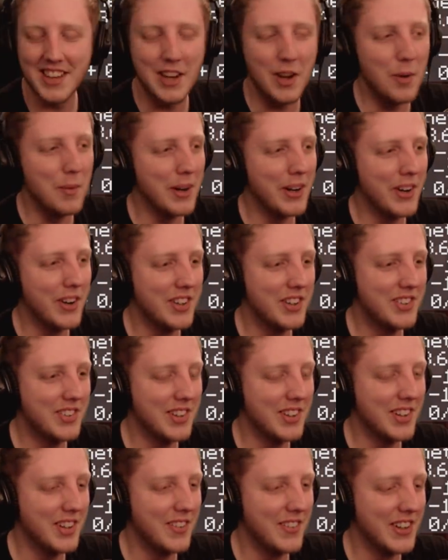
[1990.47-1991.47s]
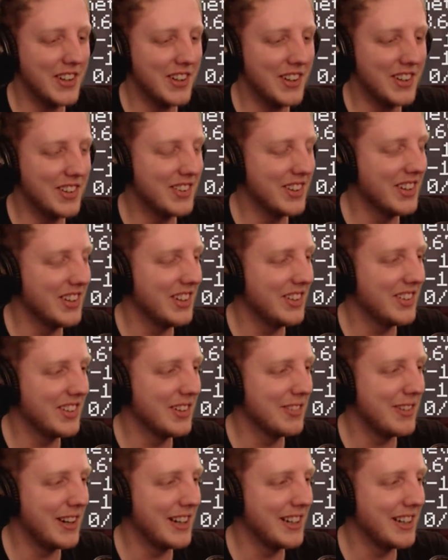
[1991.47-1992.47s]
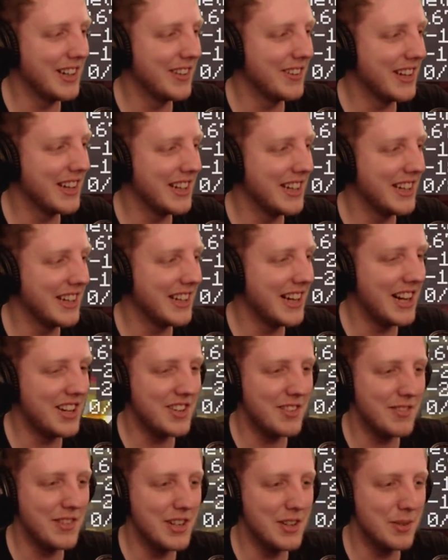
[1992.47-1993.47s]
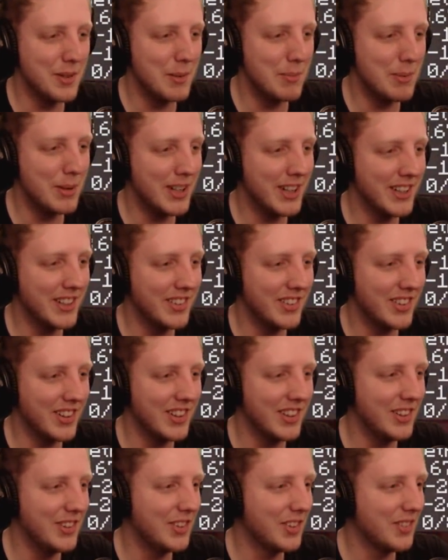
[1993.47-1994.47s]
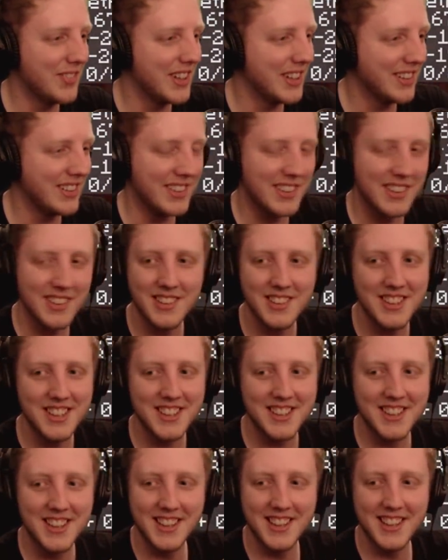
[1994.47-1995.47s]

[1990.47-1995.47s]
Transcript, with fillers: was like, oh my god, he's still, oh my god, he's gonna, he's gonna find out that he can catch a fish with a bucket and he's gonna lose his mind. And he did.